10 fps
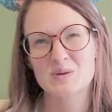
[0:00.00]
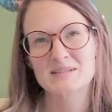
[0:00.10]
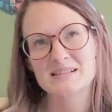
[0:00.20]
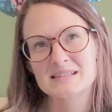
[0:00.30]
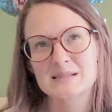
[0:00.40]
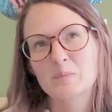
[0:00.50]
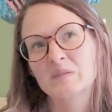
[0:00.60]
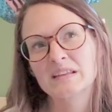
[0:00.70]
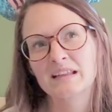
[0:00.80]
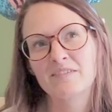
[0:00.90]
wasn't
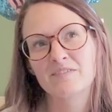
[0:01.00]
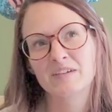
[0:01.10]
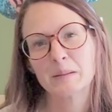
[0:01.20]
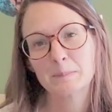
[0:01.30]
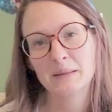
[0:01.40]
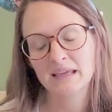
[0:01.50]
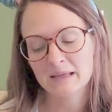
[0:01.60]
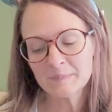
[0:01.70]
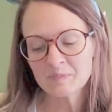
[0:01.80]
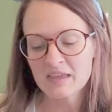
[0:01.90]
something that fit me.